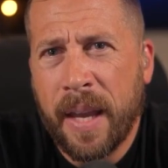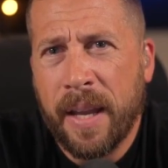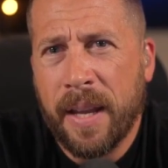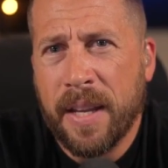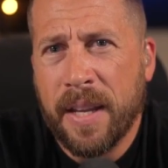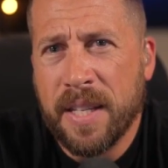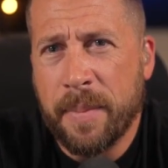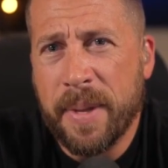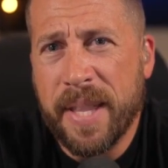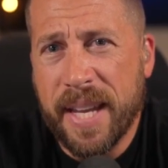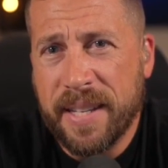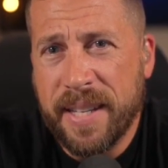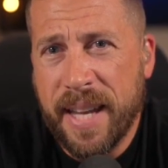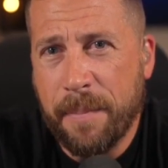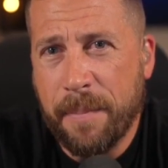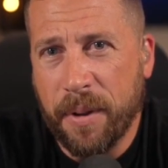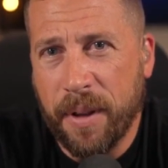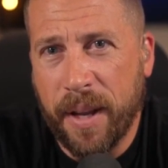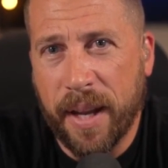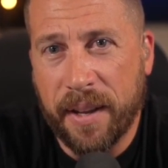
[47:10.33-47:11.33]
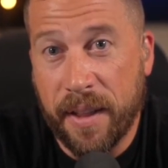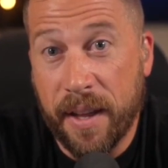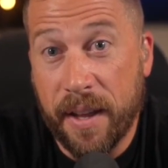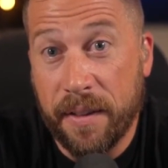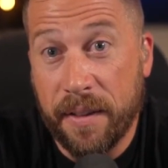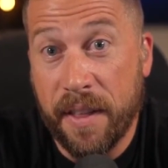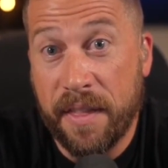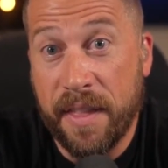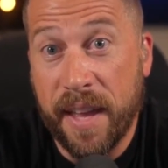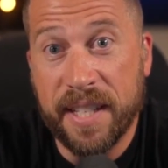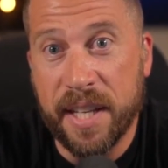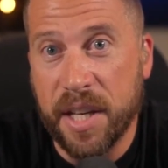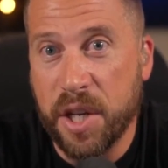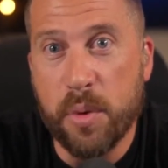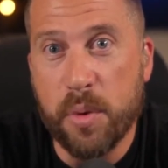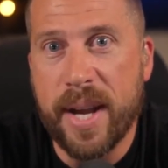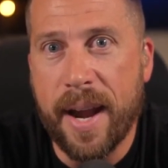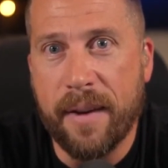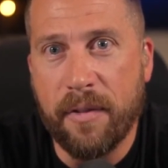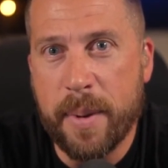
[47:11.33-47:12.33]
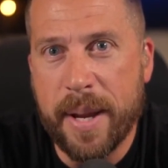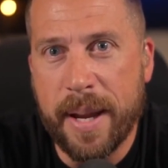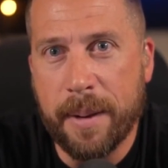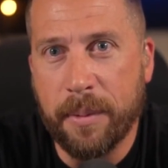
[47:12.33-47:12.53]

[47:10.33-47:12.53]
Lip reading: Some of the example, like the things that you would never be able to